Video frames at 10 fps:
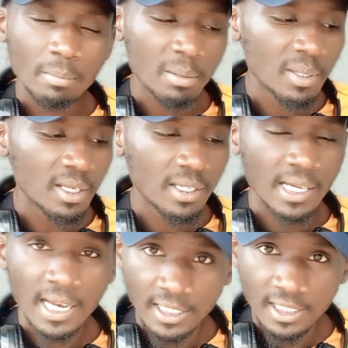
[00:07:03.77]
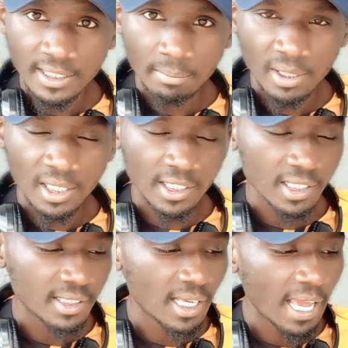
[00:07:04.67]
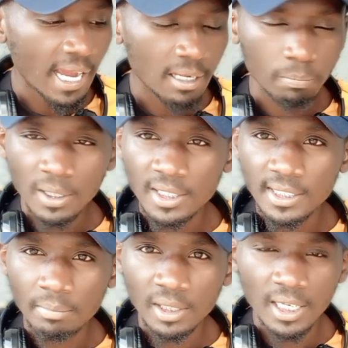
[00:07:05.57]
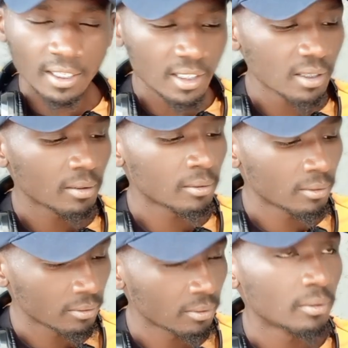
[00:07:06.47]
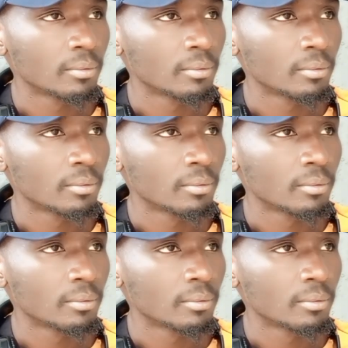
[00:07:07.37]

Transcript: maybe I did something like this. I played something like this. And